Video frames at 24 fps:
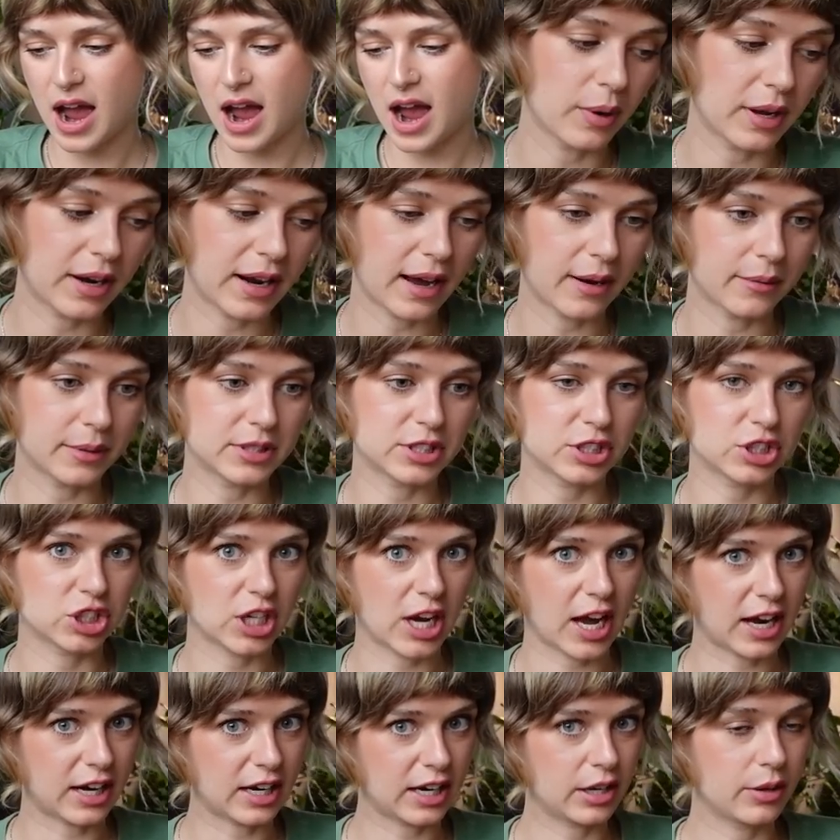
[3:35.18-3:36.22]
When I was
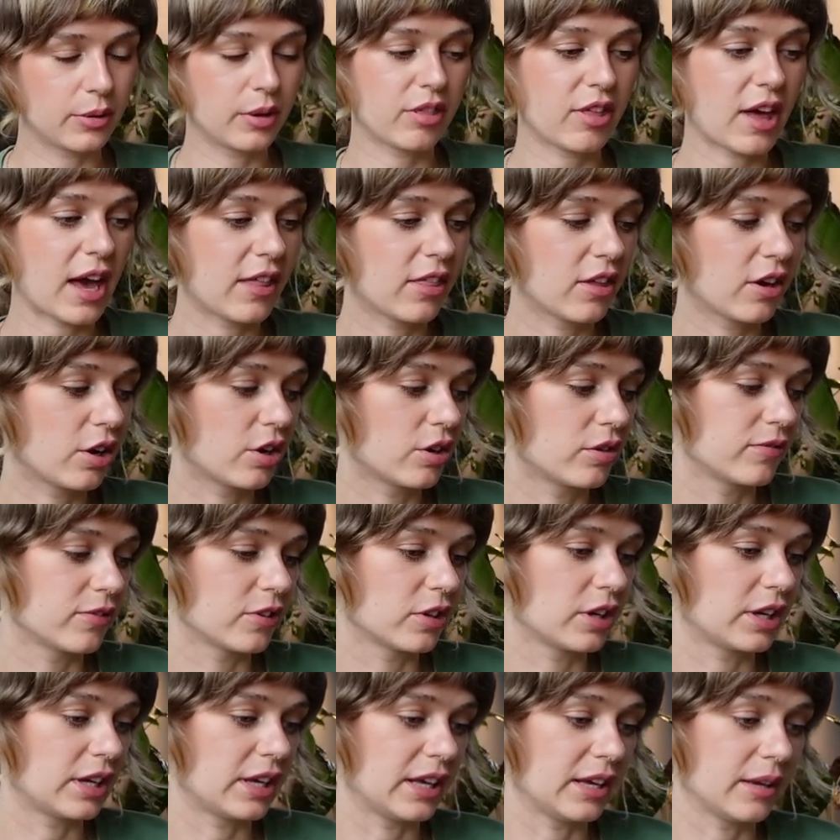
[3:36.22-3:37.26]
chatting with Heather over
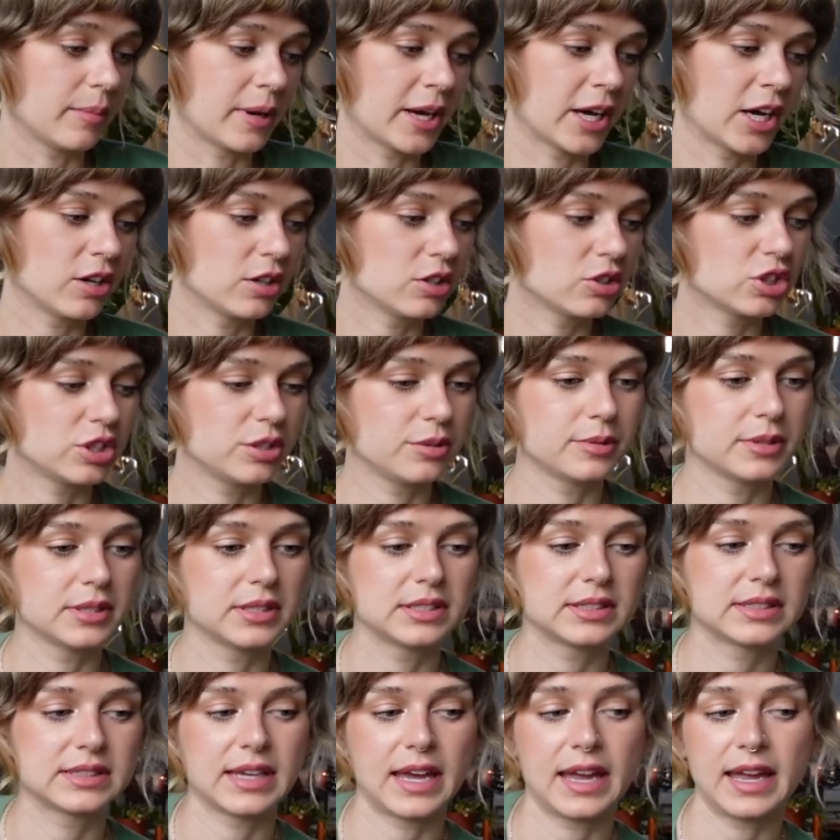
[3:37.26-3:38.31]
email, she was
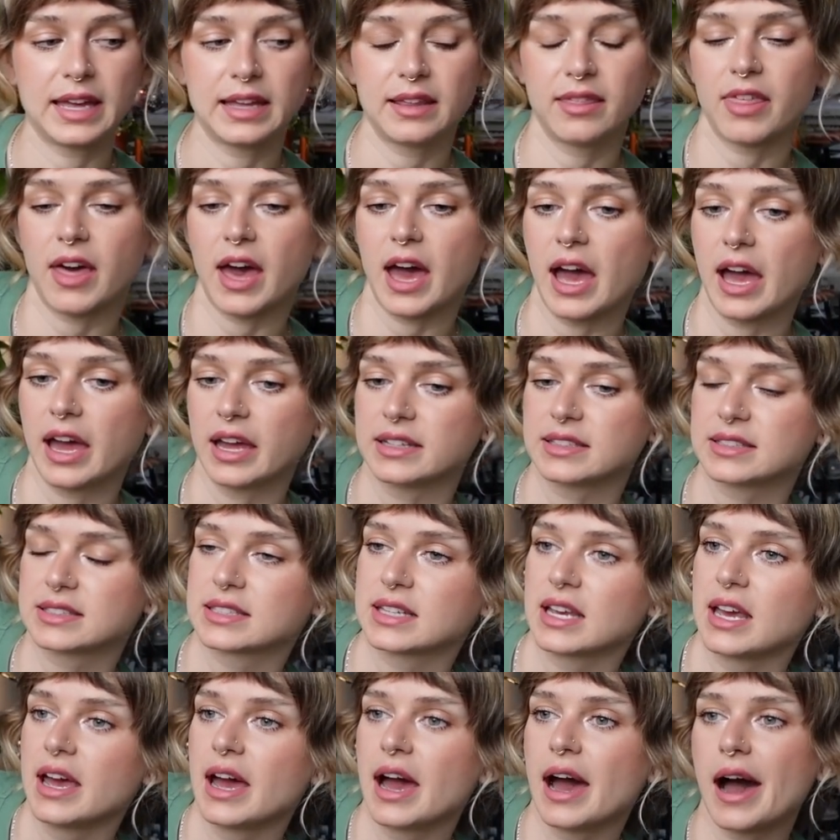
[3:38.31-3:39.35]
saying that
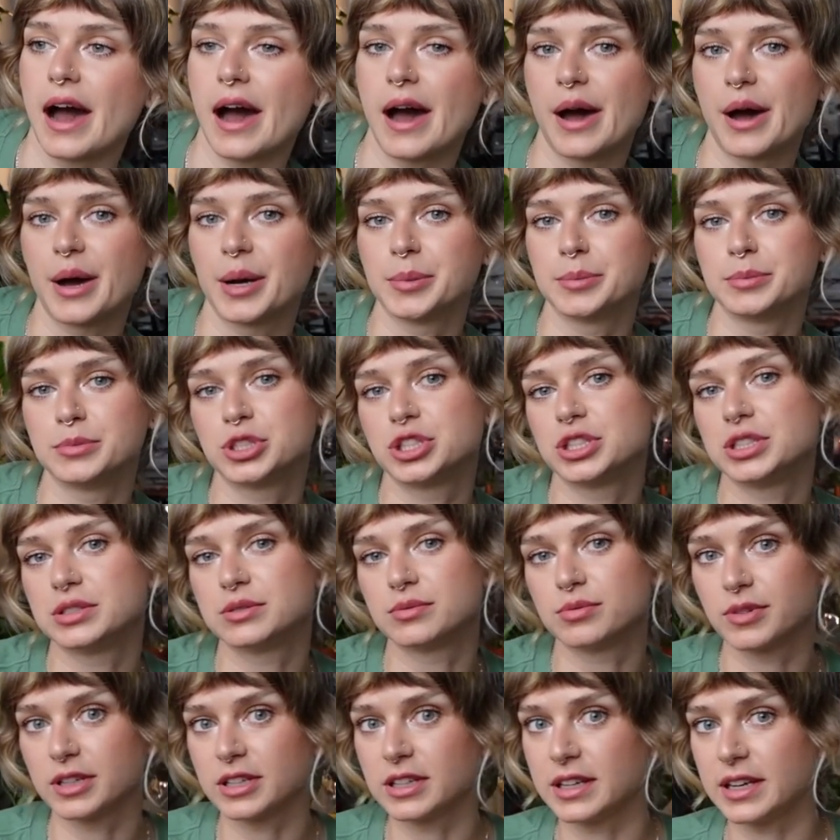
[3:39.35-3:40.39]
um, she's
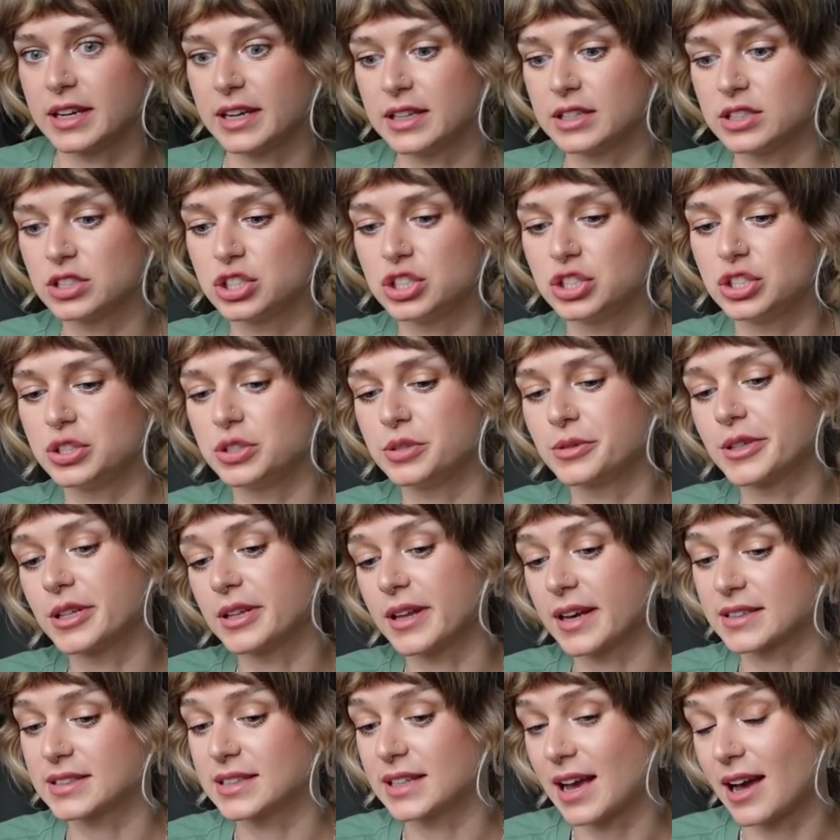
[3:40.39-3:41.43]
really into
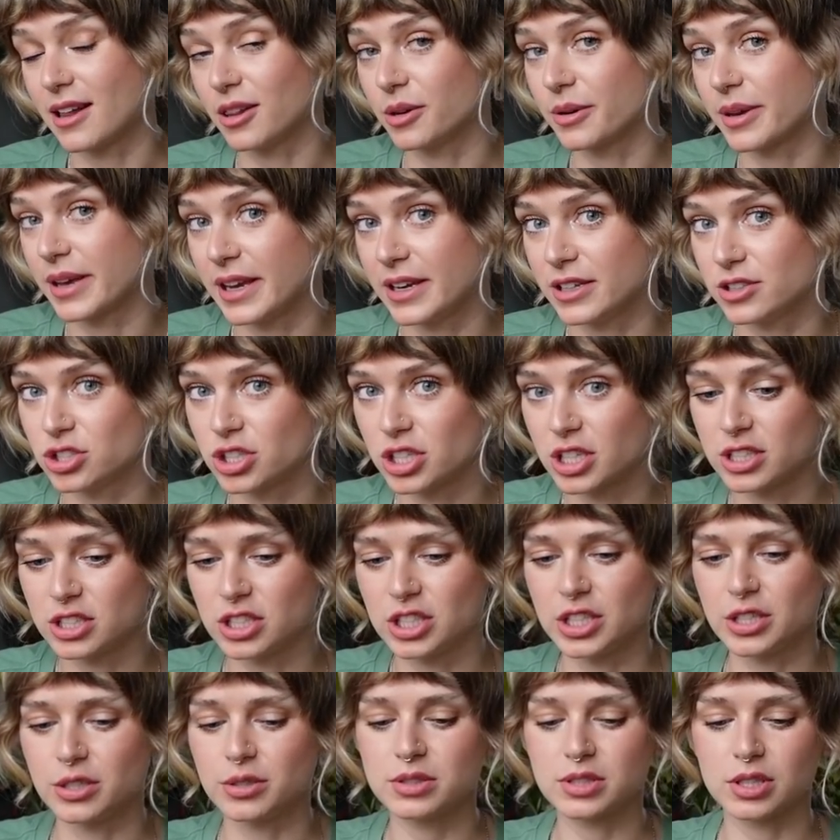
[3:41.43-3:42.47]
collecting alocasia
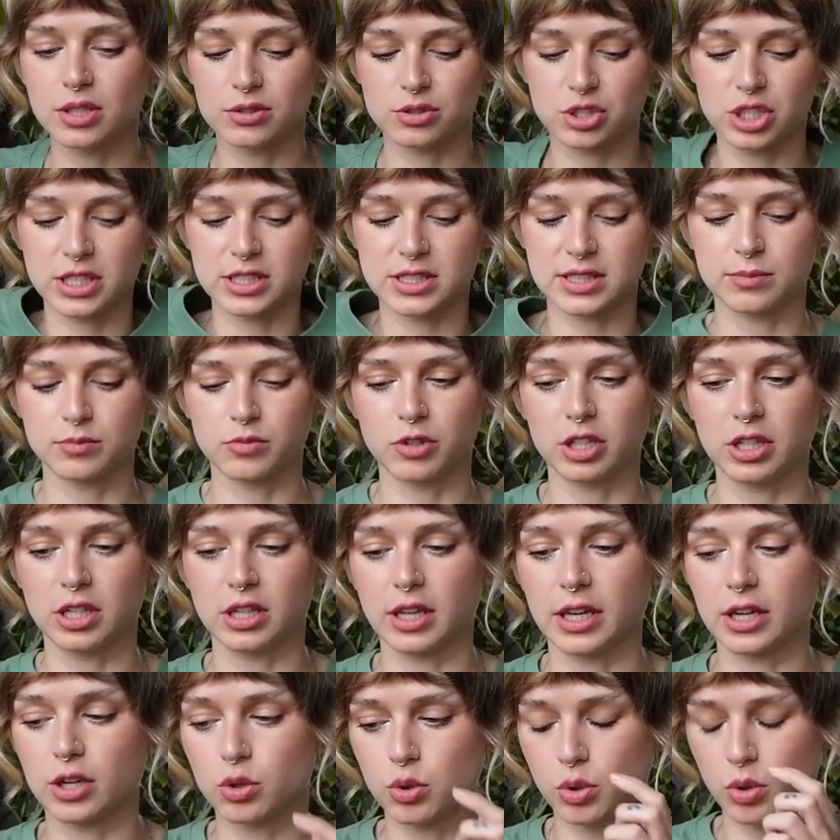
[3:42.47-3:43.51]
too. So she has some really
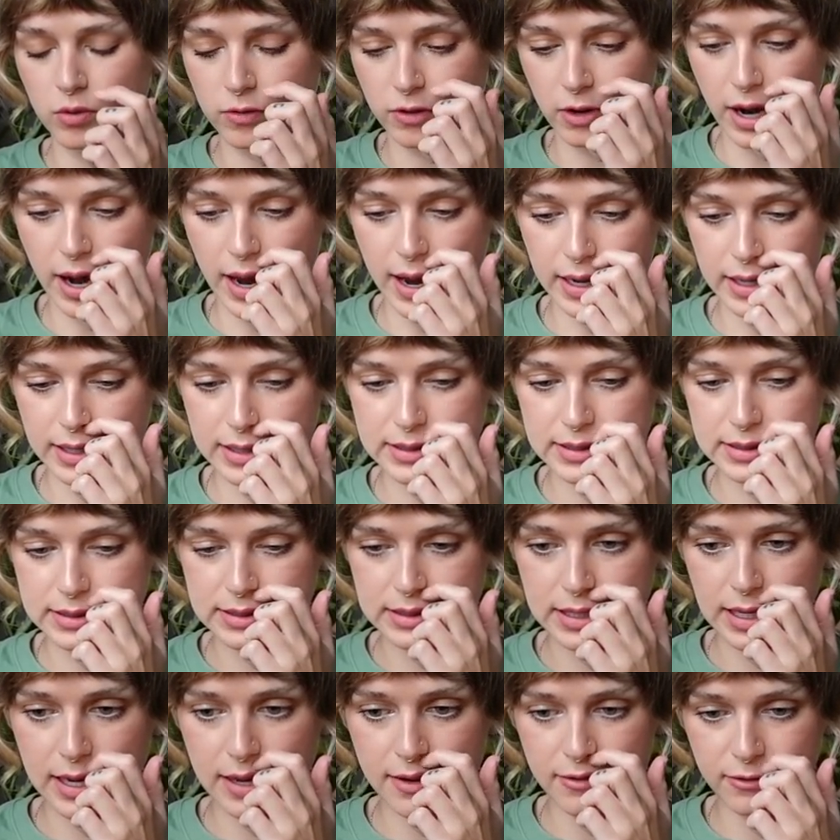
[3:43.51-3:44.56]
like cool varieties and
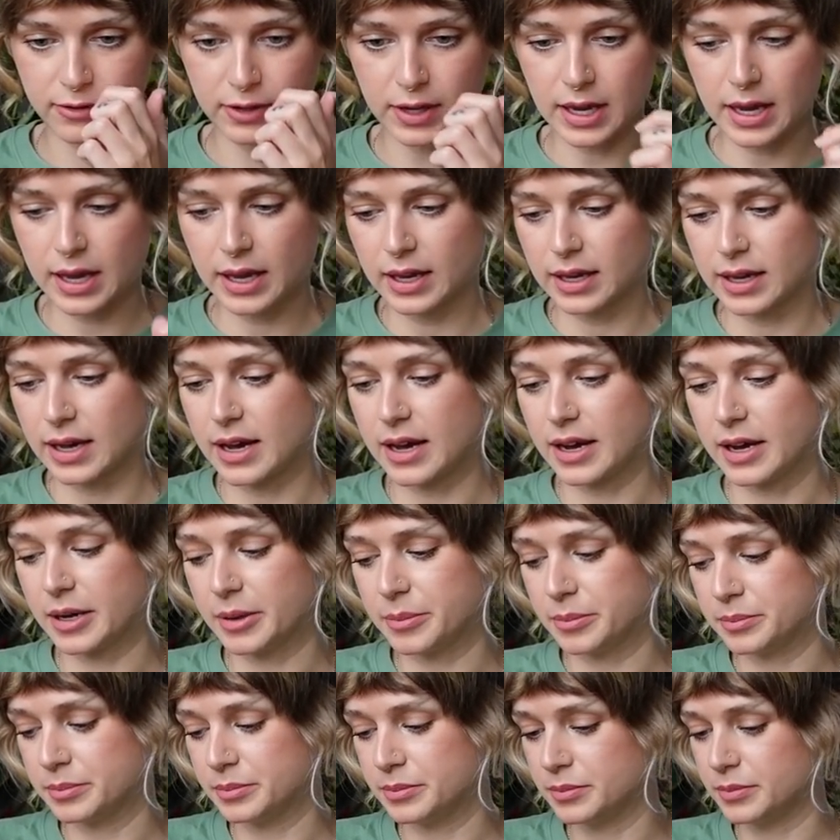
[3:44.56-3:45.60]
stuff.
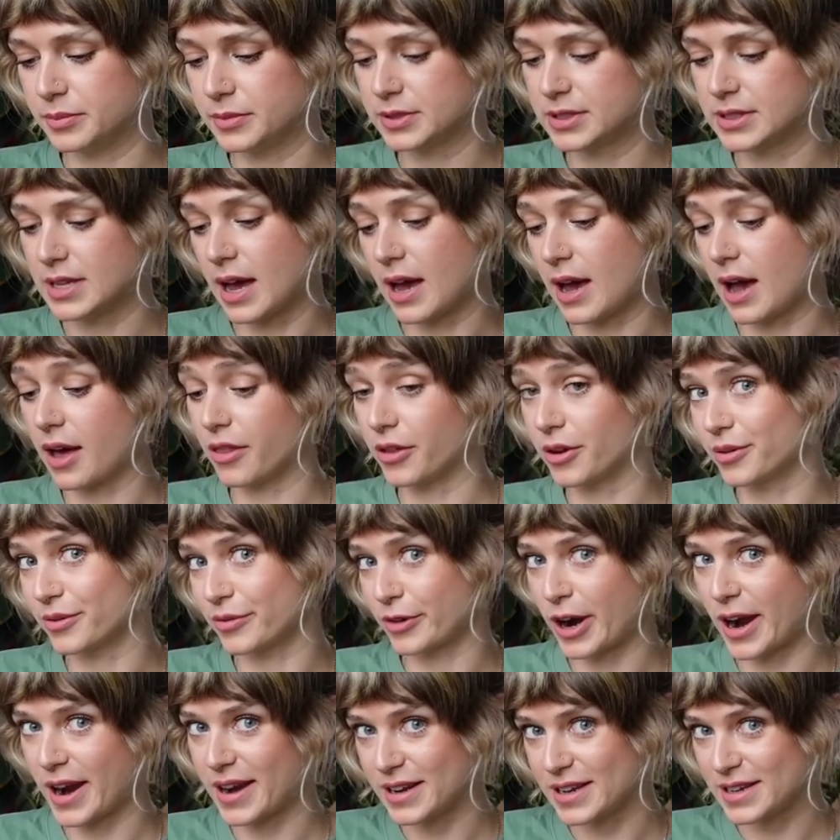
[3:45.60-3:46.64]
Um, other
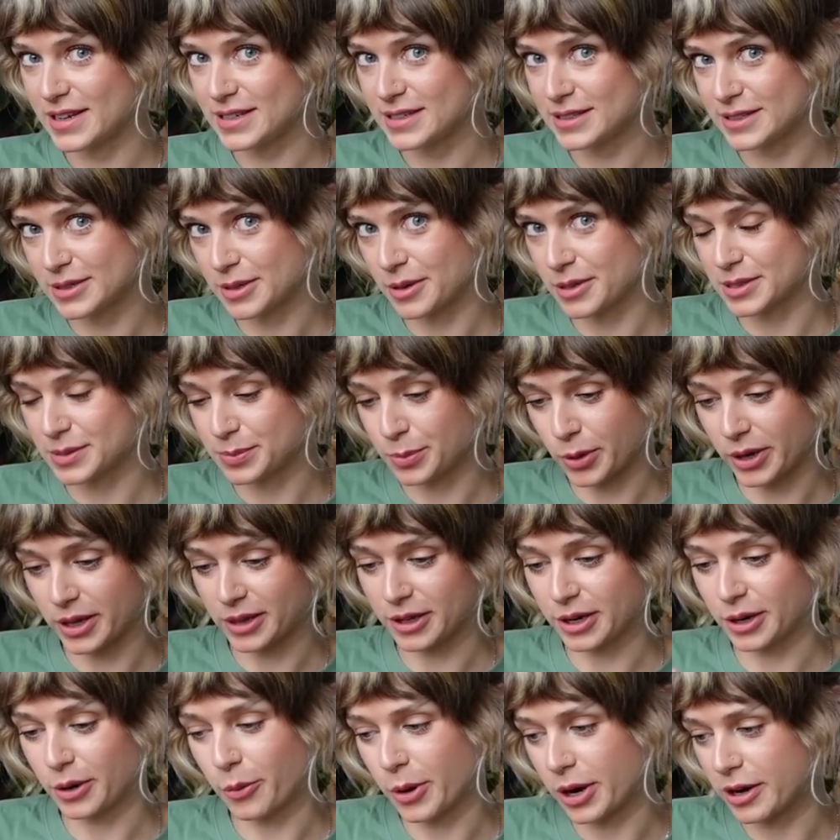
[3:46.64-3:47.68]
varieties,
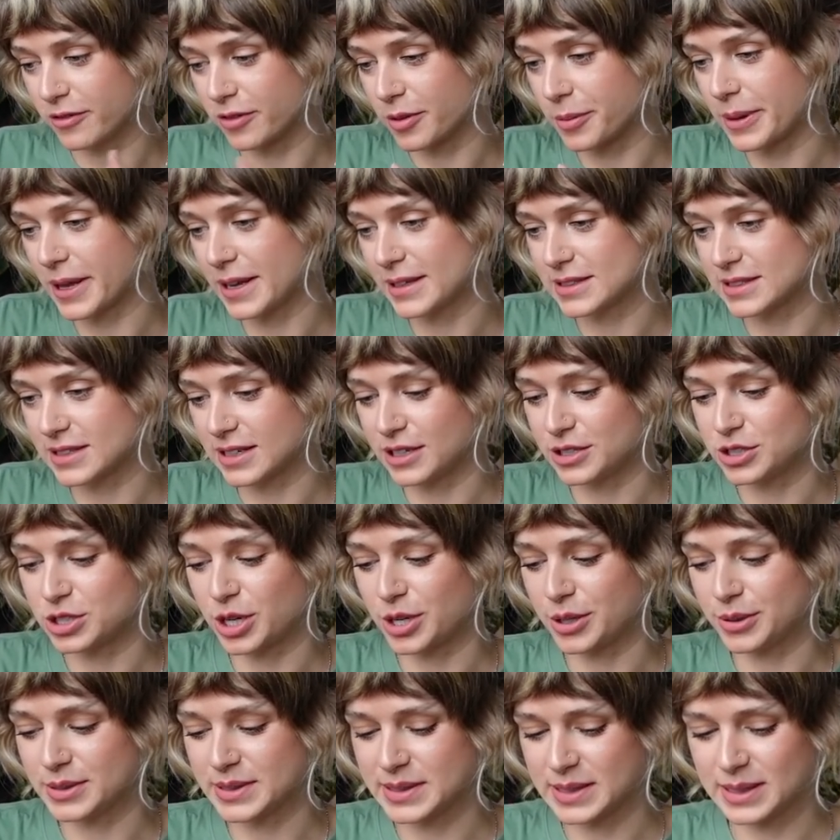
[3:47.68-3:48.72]
spoiler, one of the plants that I
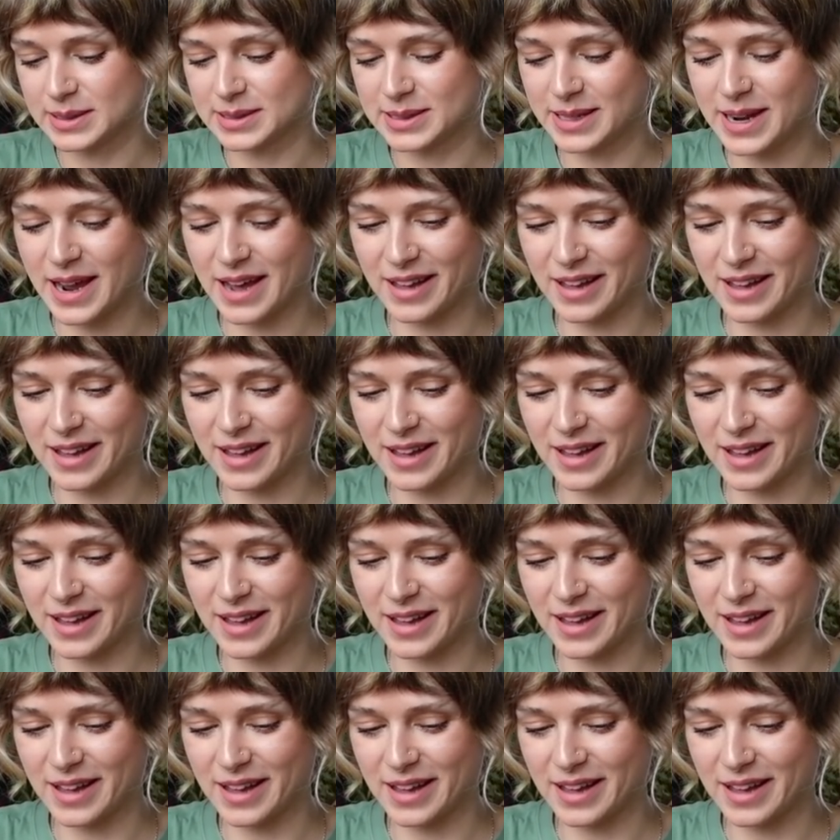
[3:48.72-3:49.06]
chose is an